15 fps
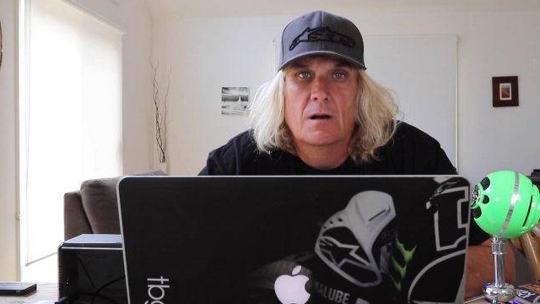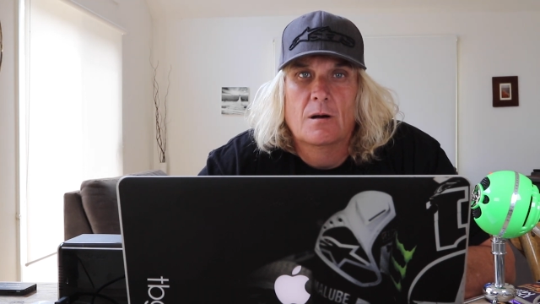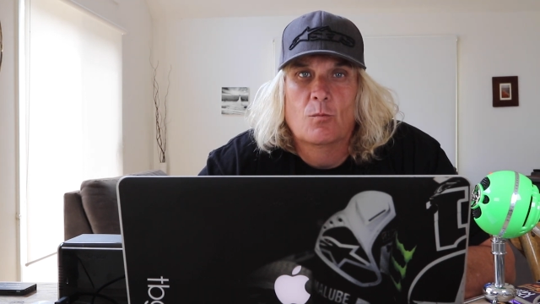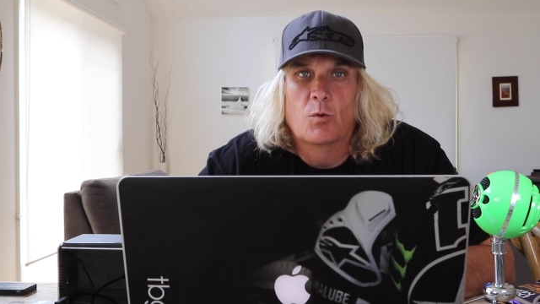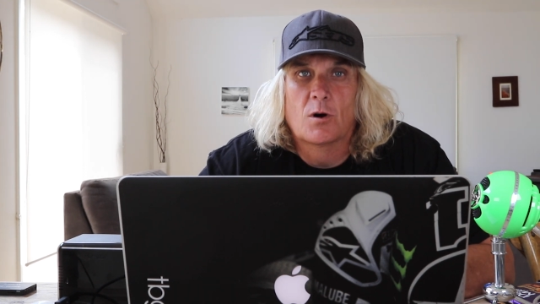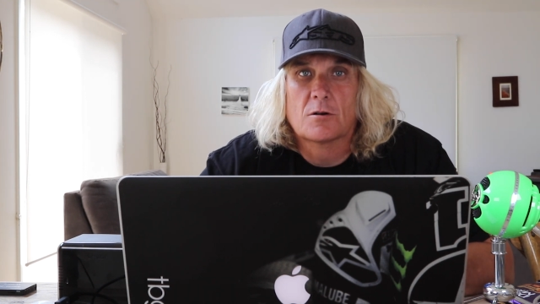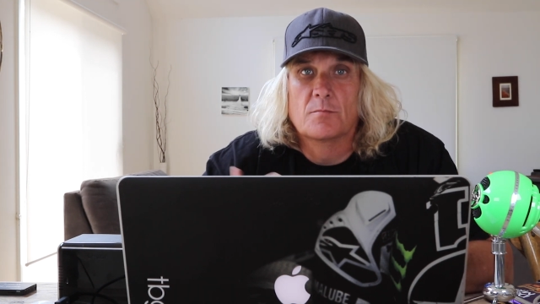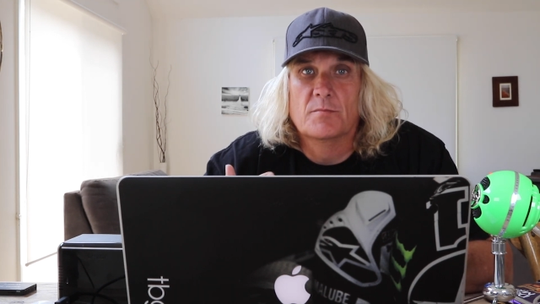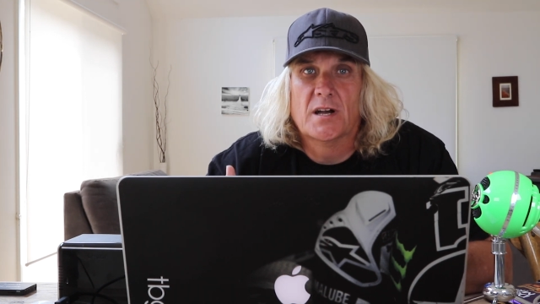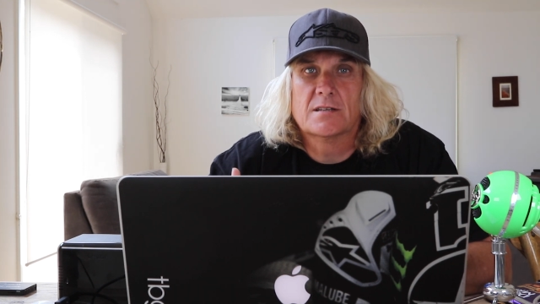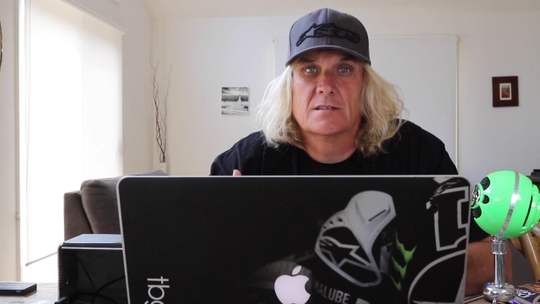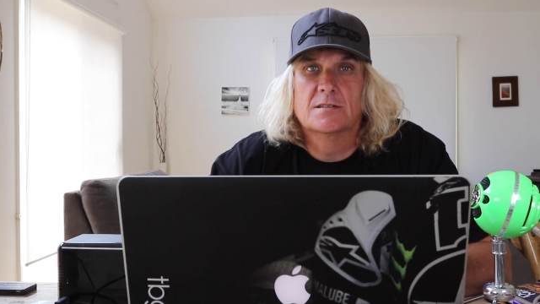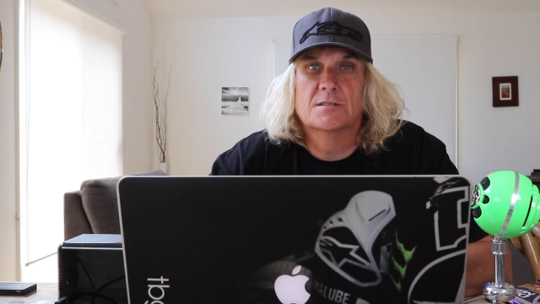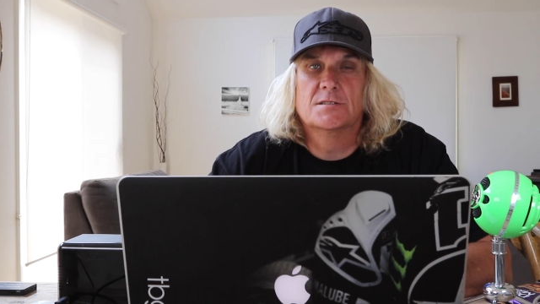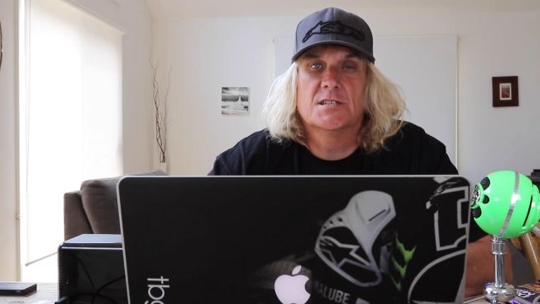Welcome back
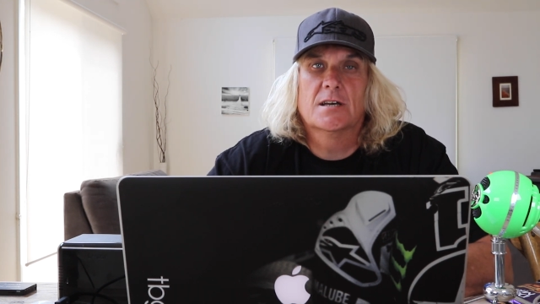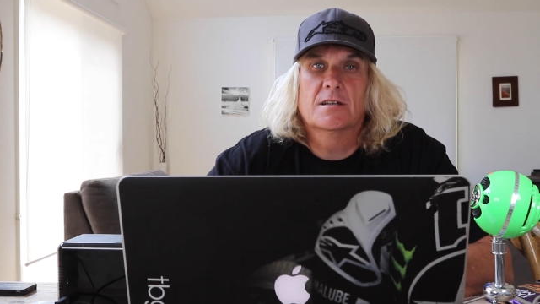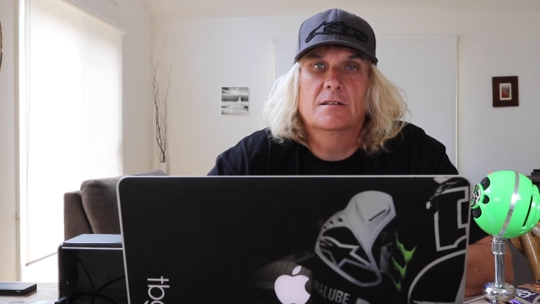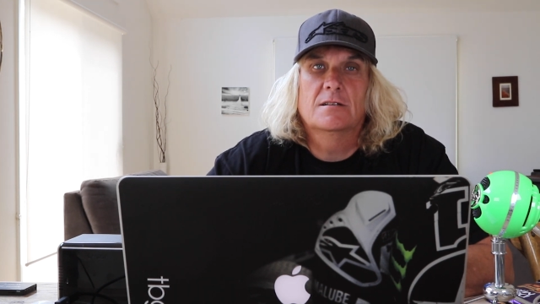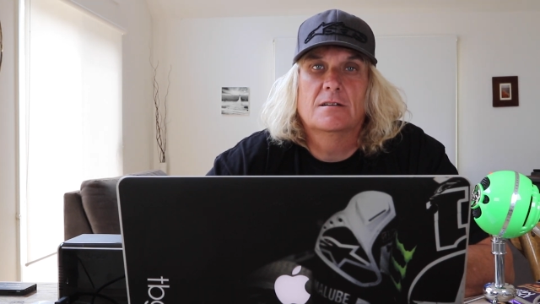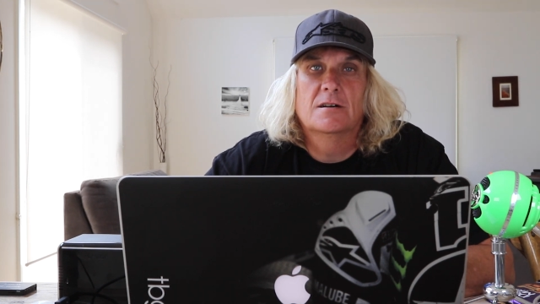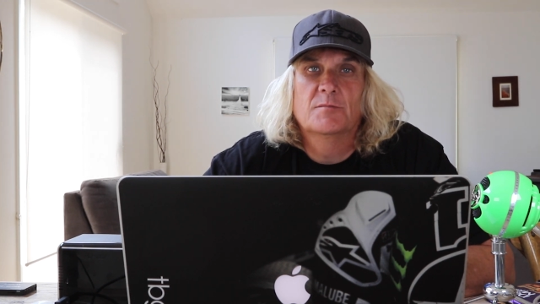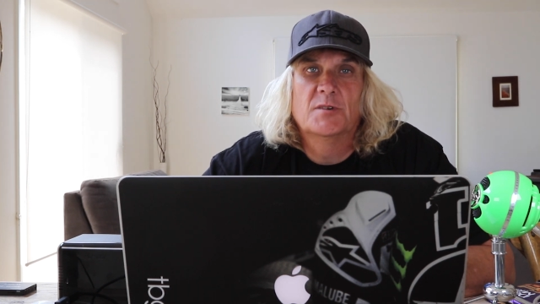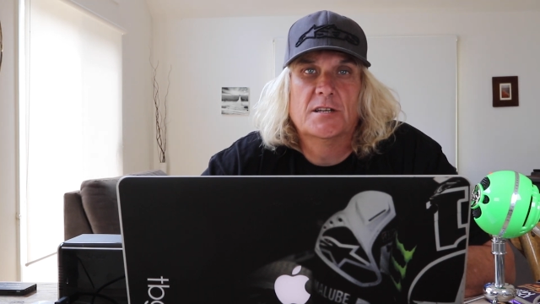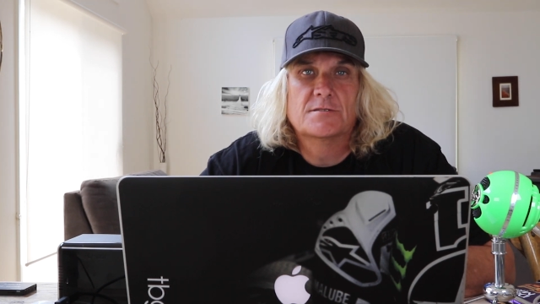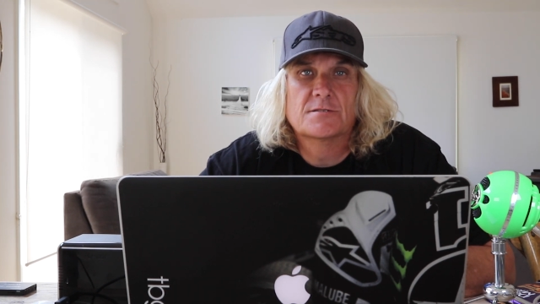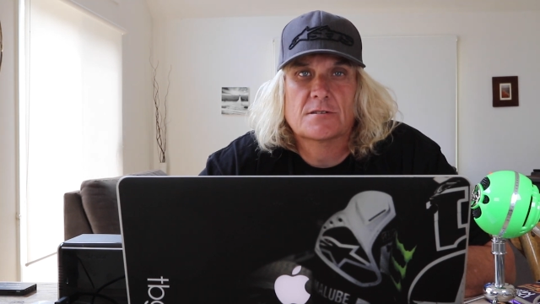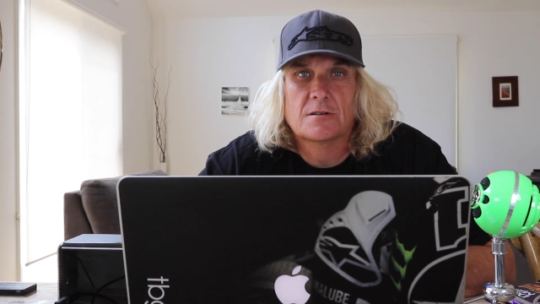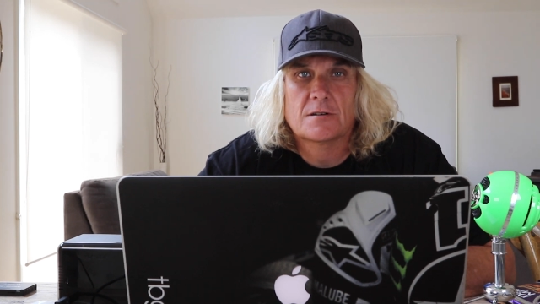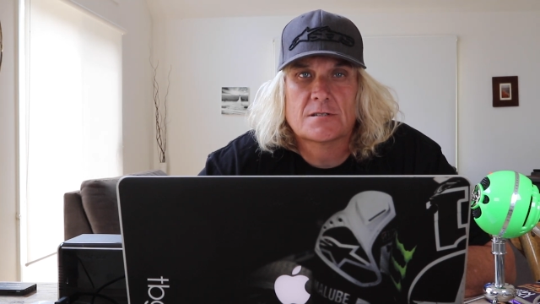to the channel. I'm
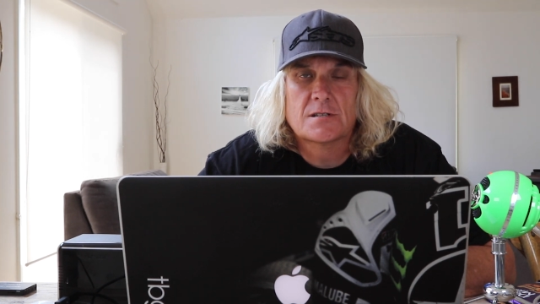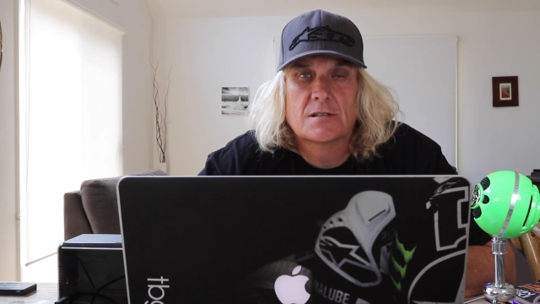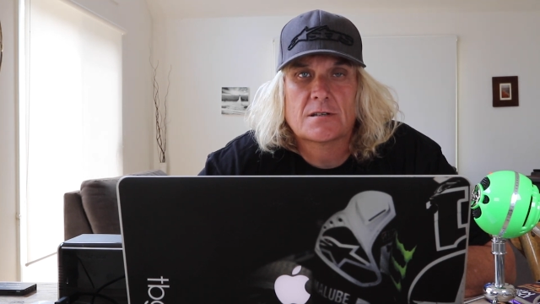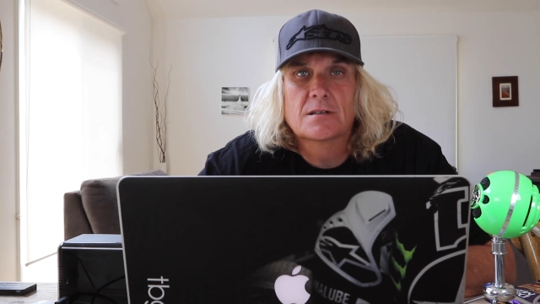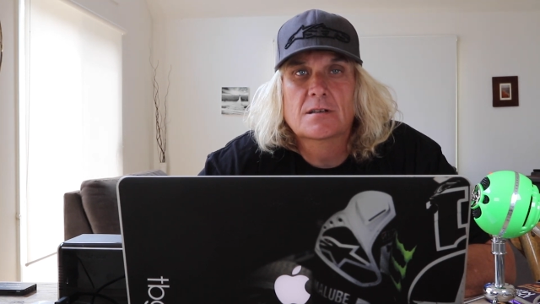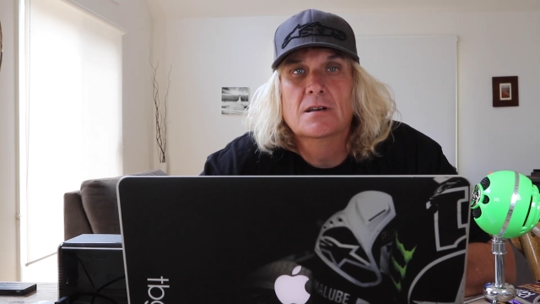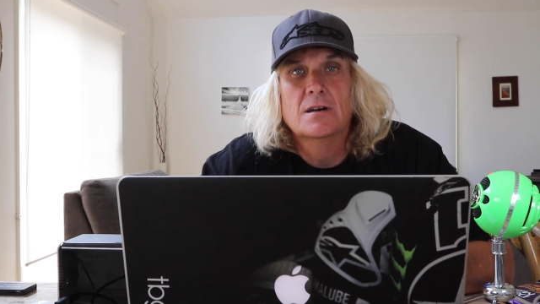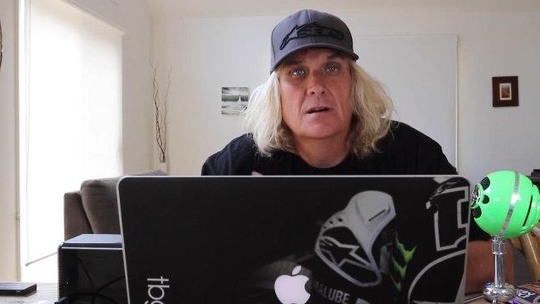Andrew Gosling.